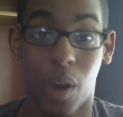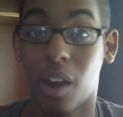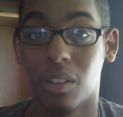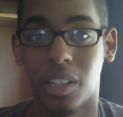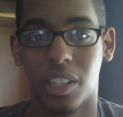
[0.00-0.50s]

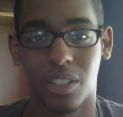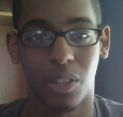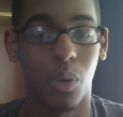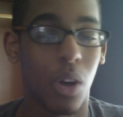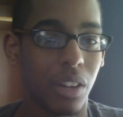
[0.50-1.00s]
rarely does
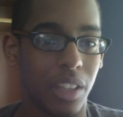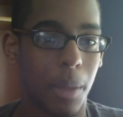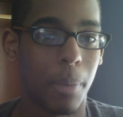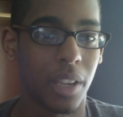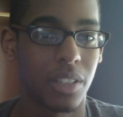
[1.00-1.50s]
the quality
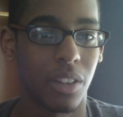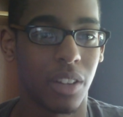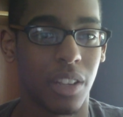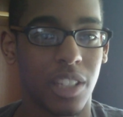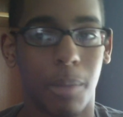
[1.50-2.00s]
that Pixar
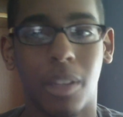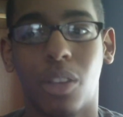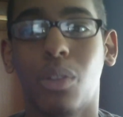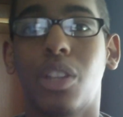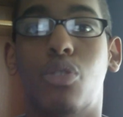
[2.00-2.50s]
does. I mean,
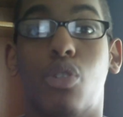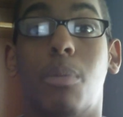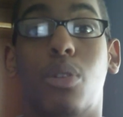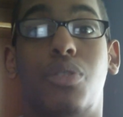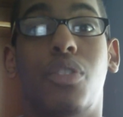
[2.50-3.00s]
the only
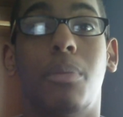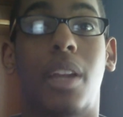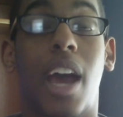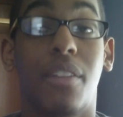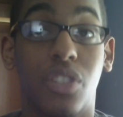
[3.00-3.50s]
DreamWorks film
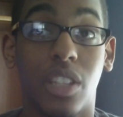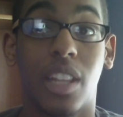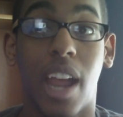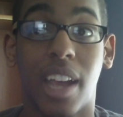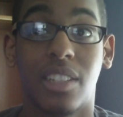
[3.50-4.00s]
that I've seen
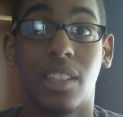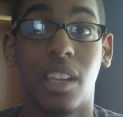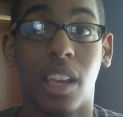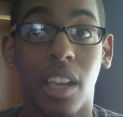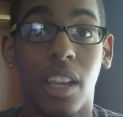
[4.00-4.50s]
that
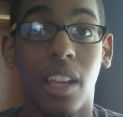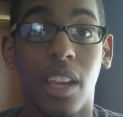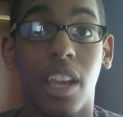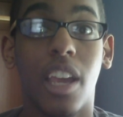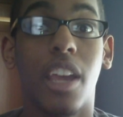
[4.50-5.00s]
actually
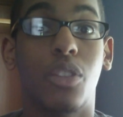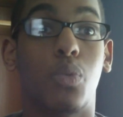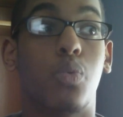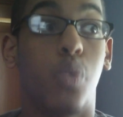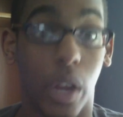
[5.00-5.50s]

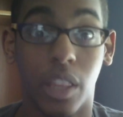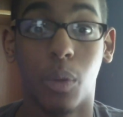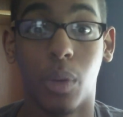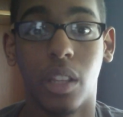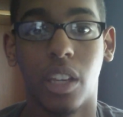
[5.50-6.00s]
is really,
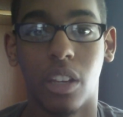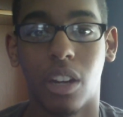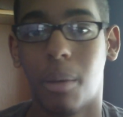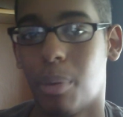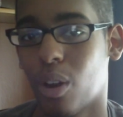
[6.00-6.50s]
really good on